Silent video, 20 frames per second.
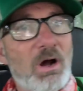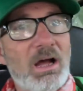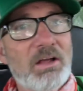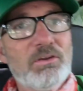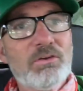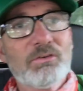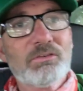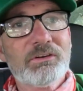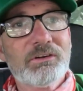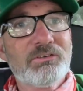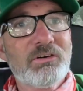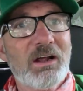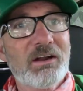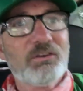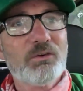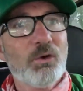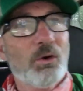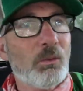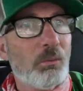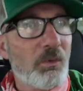I usually try
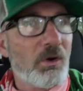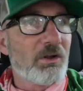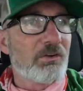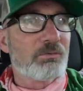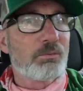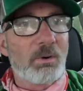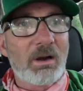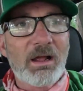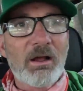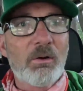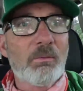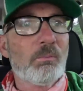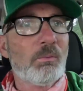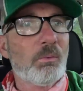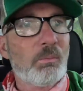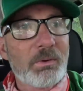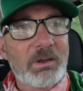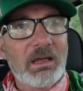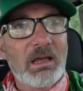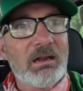to do a once round
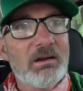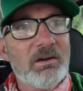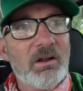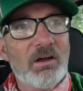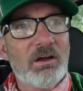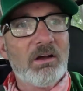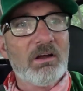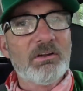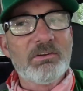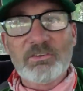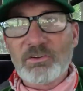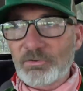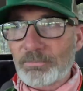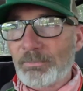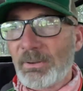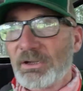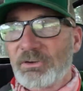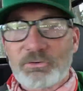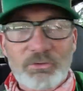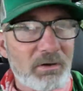when we get done, just
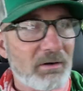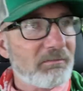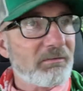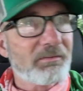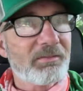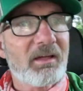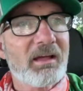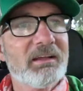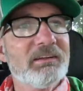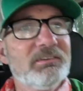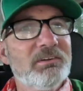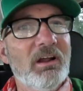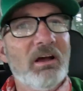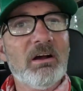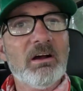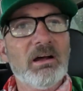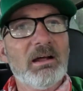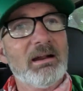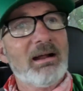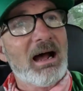make sure everything's
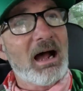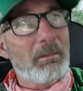done.